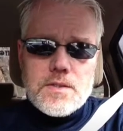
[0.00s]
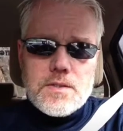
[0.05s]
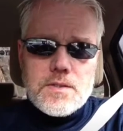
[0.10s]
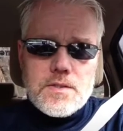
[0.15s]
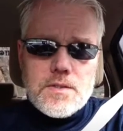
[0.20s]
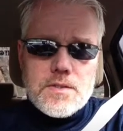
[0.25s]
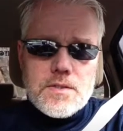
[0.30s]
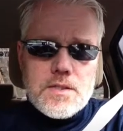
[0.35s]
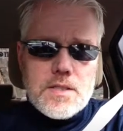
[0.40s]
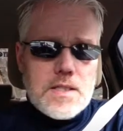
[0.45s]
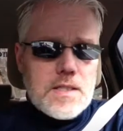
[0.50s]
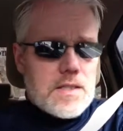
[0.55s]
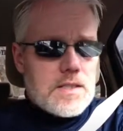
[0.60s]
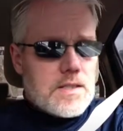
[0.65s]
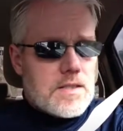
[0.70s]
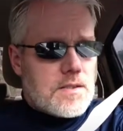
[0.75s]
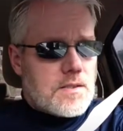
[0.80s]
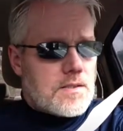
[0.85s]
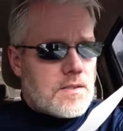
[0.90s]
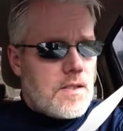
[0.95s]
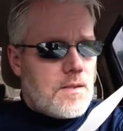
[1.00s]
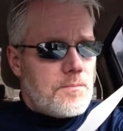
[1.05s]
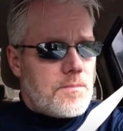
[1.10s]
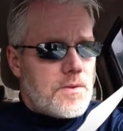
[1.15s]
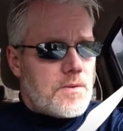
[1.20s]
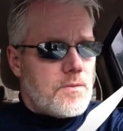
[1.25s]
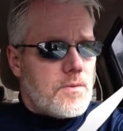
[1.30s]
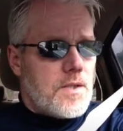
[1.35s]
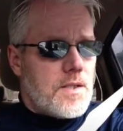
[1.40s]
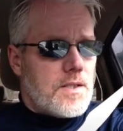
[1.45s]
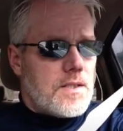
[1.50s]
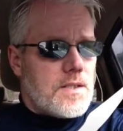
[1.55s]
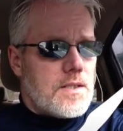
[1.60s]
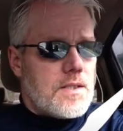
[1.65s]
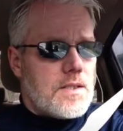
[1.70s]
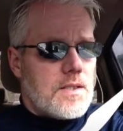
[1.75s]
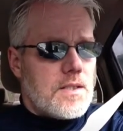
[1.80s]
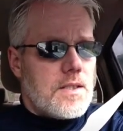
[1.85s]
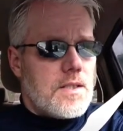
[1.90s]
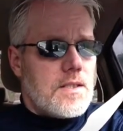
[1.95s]
just to get this up and
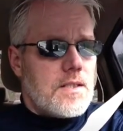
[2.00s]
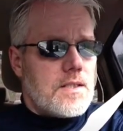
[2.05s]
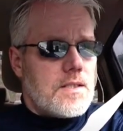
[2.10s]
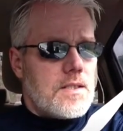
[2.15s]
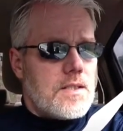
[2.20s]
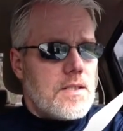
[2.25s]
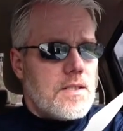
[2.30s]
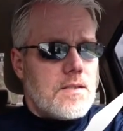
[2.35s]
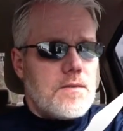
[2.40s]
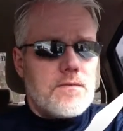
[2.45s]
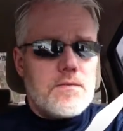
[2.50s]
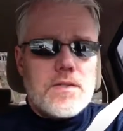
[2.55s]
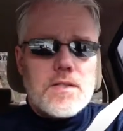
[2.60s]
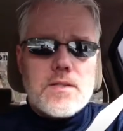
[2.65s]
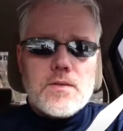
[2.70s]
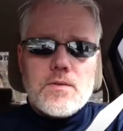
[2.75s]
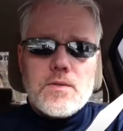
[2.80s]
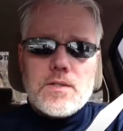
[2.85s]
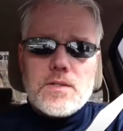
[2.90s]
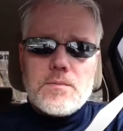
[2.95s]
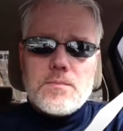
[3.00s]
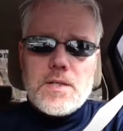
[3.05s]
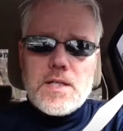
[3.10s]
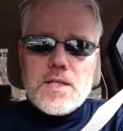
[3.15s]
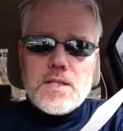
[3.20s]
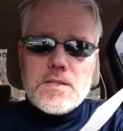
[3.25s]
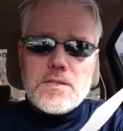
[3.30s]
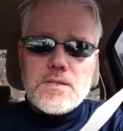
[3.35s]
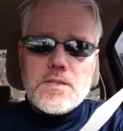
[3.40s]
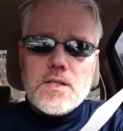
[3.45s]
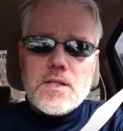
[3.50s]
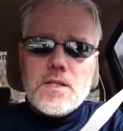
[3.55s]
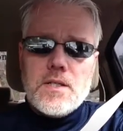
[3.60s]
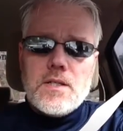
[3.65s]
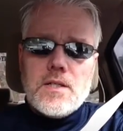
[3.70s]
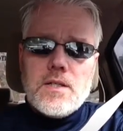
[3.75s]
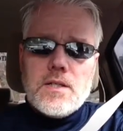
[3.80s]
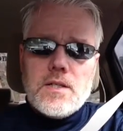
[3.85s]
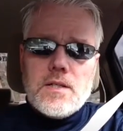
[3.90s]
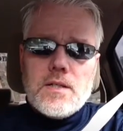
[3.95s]
running and get a video on the page,
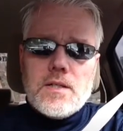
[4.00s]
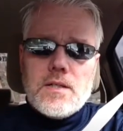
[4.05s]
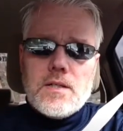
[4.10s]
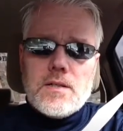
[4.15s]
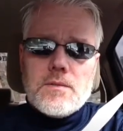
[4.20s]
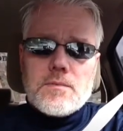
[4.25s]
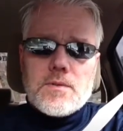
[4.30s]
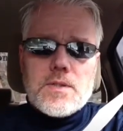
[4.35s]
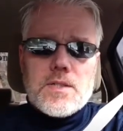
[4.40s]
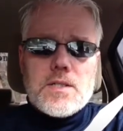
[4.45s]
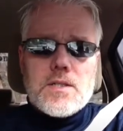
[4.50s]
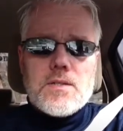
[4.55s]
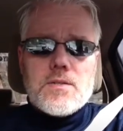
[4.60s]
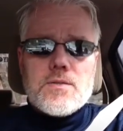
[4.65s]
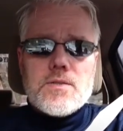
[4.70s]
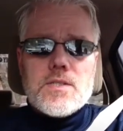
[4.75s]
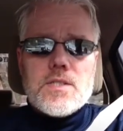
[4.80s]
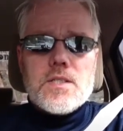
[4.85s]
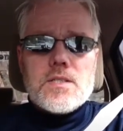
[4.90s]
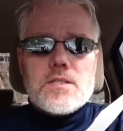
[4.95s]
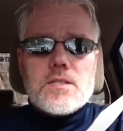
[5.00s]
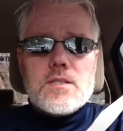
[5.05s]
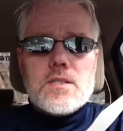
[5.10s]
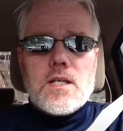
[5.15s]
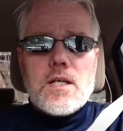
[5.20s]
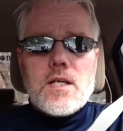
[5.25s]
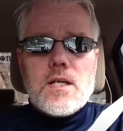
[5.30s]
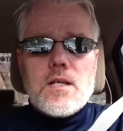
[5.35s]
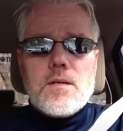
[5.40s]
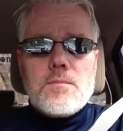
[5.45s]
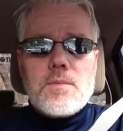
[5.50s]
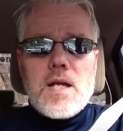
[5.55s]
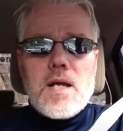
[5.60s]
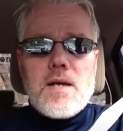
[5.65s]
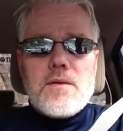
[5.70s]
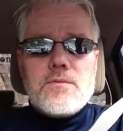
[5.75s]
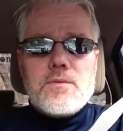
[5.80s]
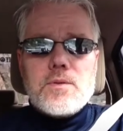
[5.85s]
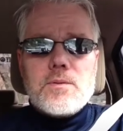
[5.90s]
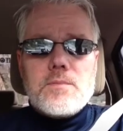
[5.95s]
I'm going to use this
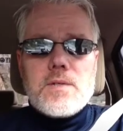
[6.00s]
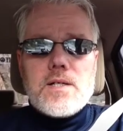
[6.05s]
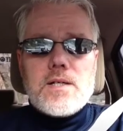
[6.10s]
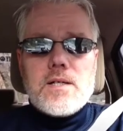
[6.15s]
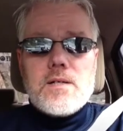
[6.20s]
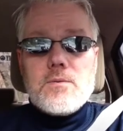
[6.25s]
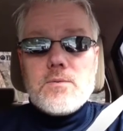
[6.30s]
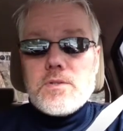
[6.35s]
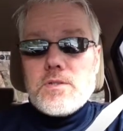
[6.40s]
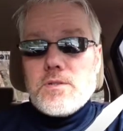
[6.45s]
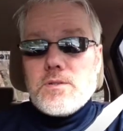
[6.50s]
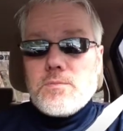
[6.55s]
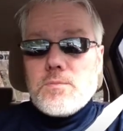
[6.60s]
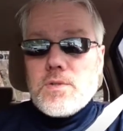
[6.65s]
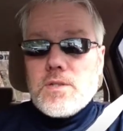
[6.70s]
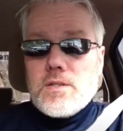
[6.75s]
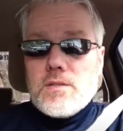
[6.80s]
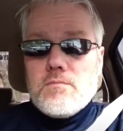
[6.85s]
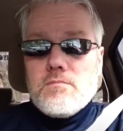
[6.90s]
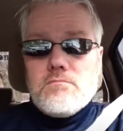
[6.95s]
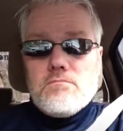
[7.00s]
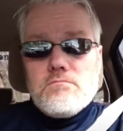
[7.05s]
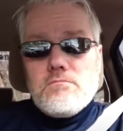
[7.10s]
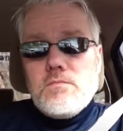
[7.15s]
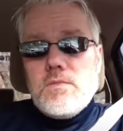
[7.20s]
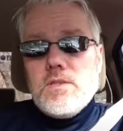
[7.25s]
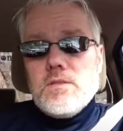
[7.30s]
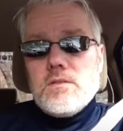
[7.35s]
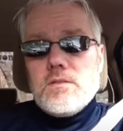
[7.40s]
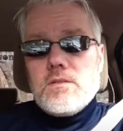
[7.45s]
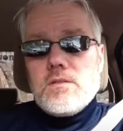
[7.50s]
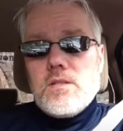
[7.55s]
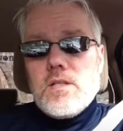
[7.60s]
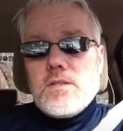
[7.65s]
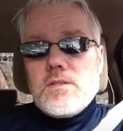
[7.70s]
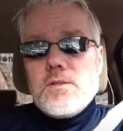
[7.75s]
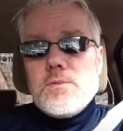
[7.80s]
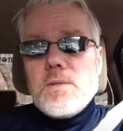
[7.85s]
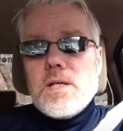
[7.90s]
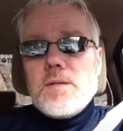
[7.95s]
platform right now, which is pretty, it's
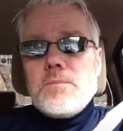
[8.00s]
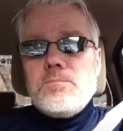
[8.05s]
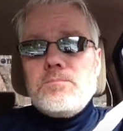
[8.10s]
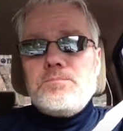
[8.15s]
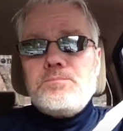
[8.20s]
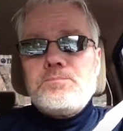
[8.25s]
not too bad.